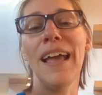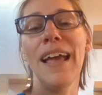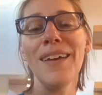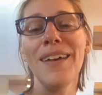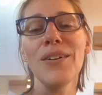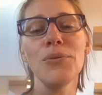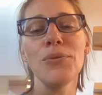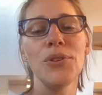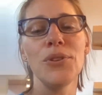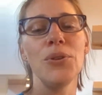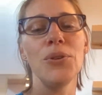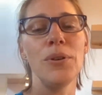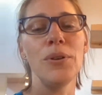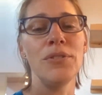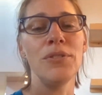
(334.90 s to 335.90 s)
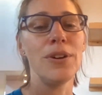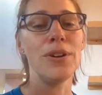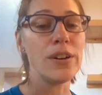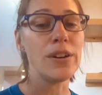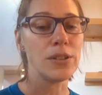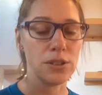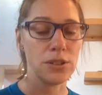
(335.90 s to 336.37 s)
angle view of your
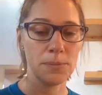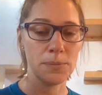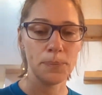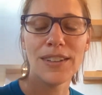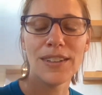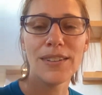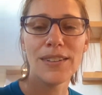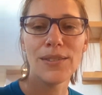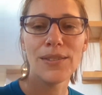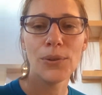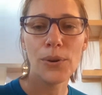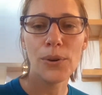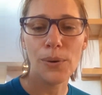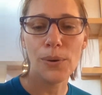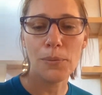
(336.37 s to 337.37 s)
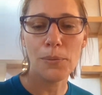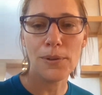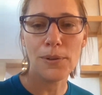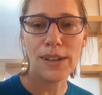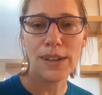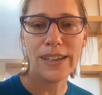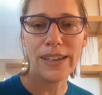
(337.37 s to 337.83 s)
arch. And this is your
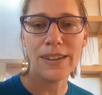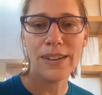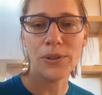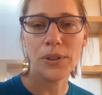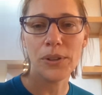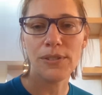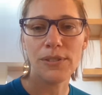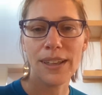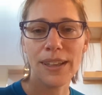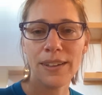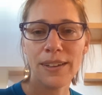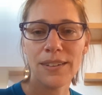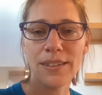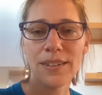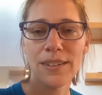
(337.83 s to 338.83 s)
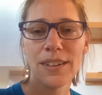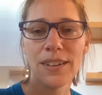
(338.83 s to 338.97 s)
normal, right? You're totally relaxed?